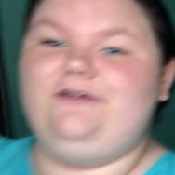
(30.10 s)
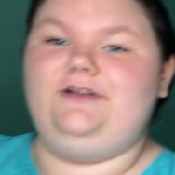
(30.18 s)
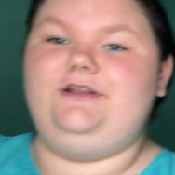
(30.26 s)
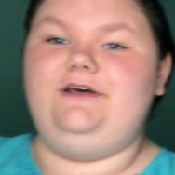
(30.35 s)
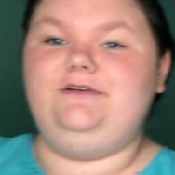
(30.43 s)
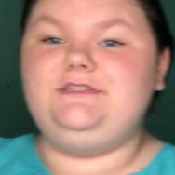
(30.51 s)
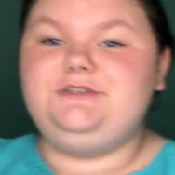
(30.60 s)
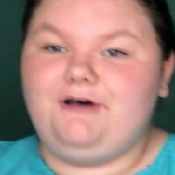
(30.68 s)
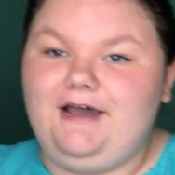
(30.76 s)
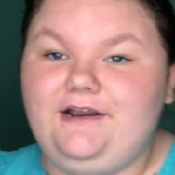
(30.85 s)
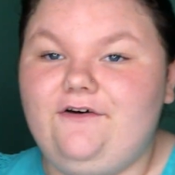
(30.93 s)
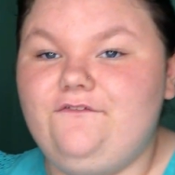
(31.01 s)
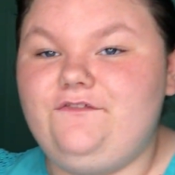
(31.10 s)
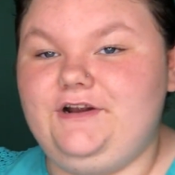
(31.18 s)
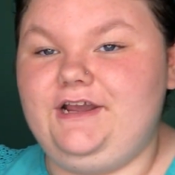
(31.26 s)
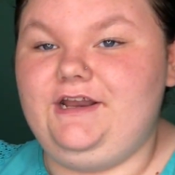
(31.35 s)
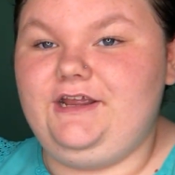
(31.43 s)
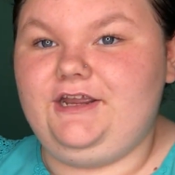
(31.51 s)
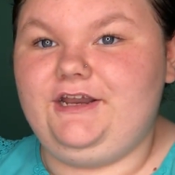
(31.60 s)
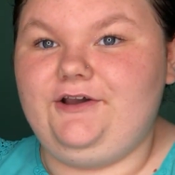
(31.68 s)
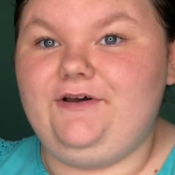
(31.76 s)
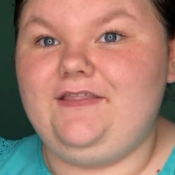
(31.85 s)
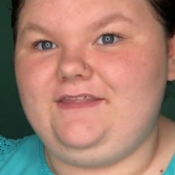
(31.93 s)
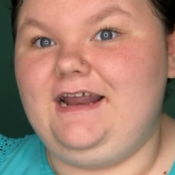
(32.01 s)
on a note so I don't forget it,
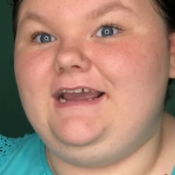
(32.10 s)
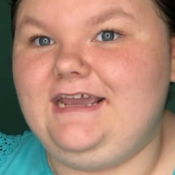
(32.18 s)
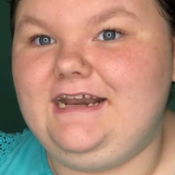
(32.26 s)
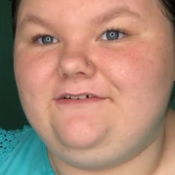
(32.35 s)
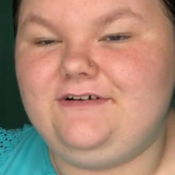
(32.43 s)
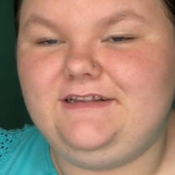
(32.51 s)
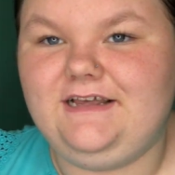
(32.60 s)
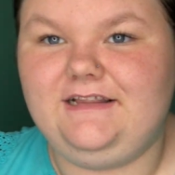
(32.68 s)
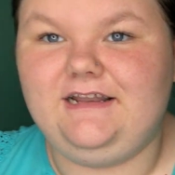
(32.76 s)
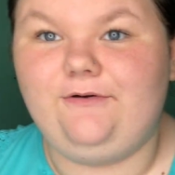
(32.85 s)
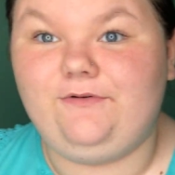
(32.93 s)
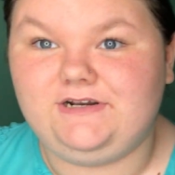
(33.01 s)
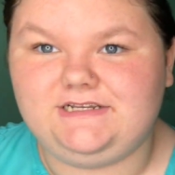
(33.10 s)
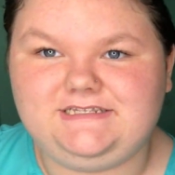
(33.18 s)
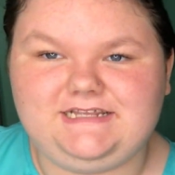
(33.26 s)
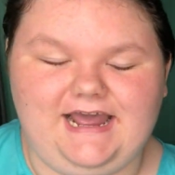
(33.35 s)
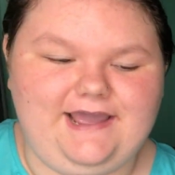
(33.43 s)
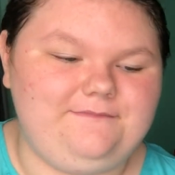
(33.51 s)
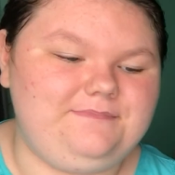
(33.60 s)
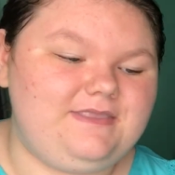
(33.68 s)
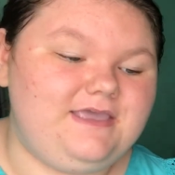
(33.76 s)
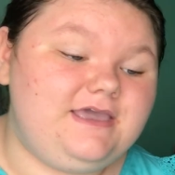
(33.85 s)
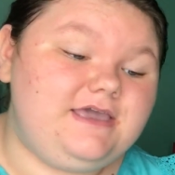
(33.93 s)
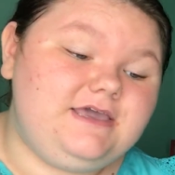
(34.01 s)
and that I get everything that I wanted to say.
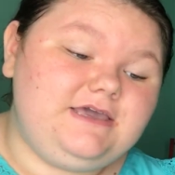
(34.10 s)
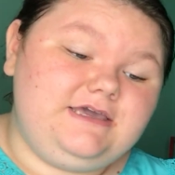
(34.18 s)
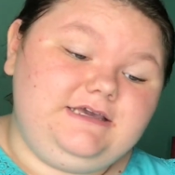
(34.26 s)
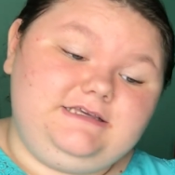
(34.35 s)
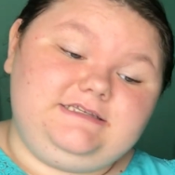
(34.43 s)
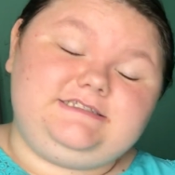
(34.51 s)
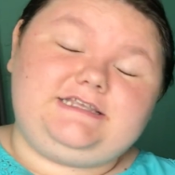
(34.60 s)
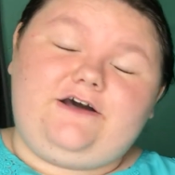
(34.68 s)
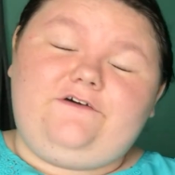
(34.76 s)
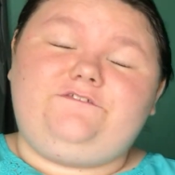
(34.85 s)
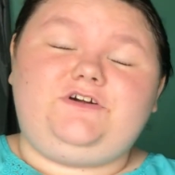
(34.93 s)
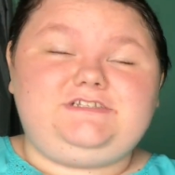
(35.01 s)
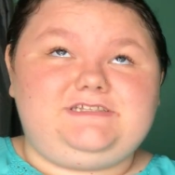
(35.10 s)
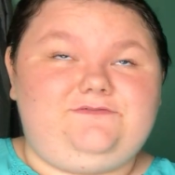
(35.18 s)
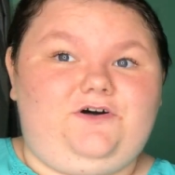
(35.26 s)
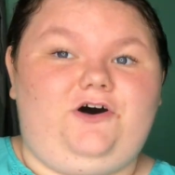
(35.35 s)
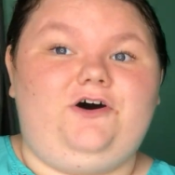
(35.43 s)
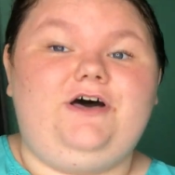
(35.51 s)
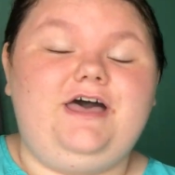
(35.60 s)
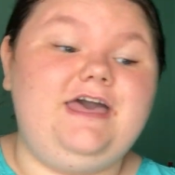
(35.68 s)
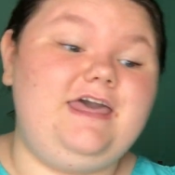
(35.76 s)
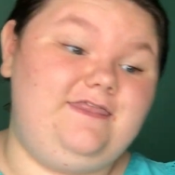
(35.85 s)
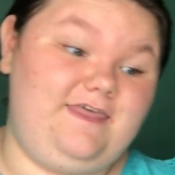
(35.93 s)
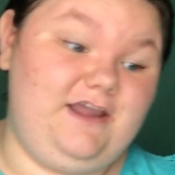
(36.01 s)
So first of all,
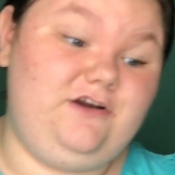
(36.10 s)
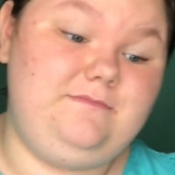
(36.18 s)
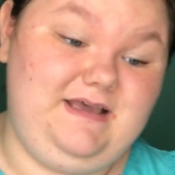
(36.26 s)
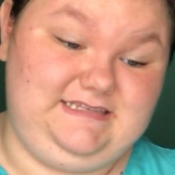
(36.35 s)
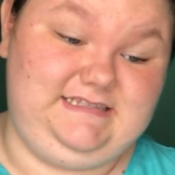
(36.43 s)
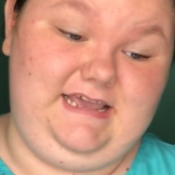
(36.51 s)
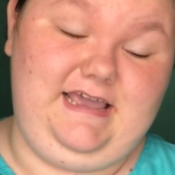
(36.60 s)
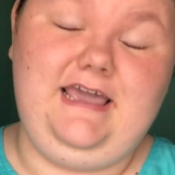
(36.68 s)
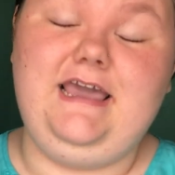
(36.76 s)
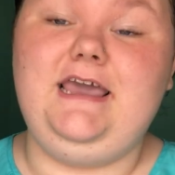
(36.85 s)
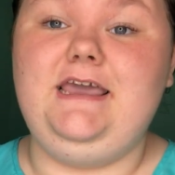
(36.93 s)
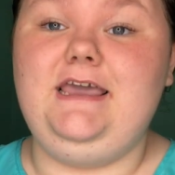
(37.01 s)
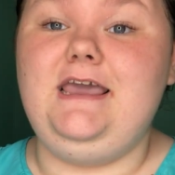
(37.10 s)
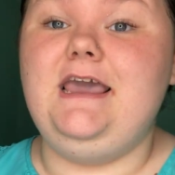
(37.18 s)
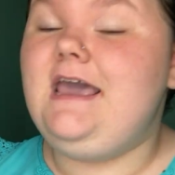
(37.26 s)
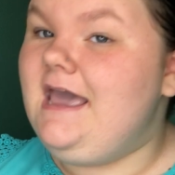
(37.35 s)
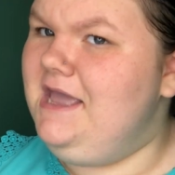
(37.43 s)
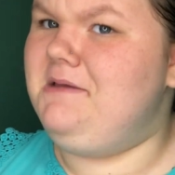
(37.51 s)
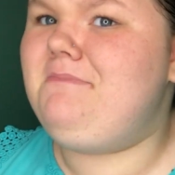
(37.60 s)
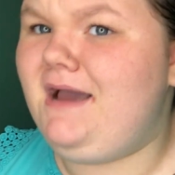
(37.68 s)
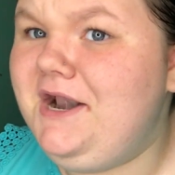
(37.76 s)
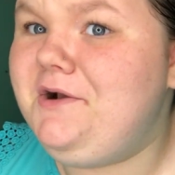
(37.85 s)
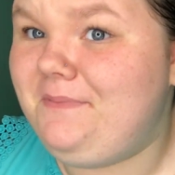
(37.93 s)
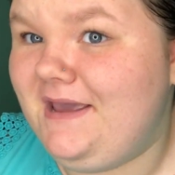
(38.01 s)
they're messy, and
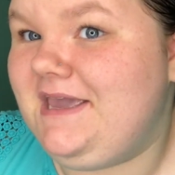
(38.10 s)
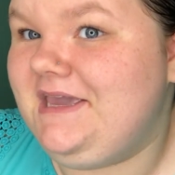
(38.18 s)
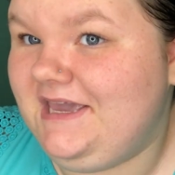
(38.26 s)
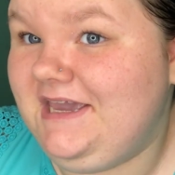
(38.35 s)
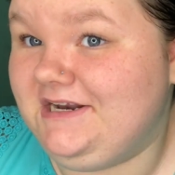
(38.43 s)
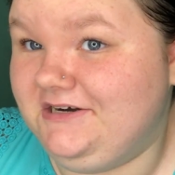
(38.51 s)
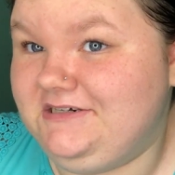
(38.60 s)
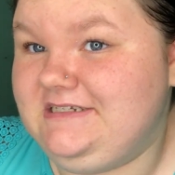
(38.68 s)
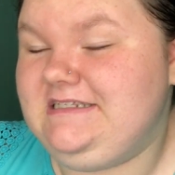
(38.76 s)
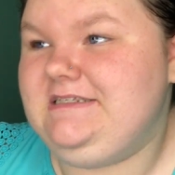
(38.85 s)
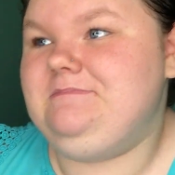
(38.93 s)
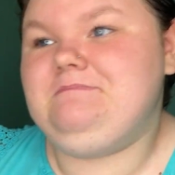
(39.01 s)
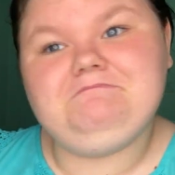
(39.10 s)
mine are picky eaters.